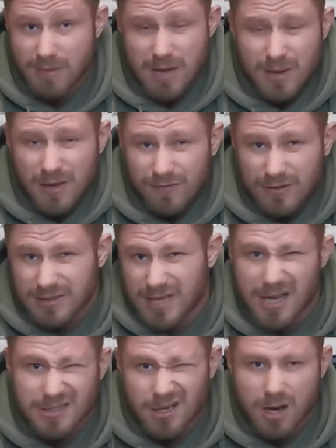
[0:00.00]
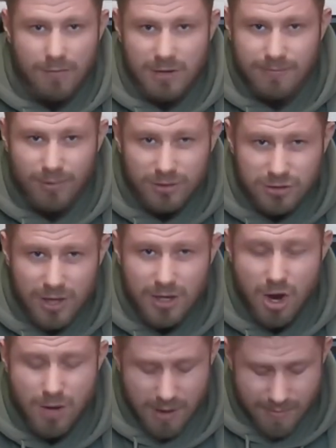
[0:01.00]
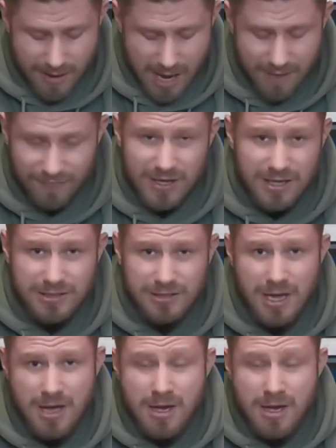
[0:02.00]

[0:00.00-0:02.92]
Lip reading: Maybe if there's days I can't be bothered training at home, I may have this,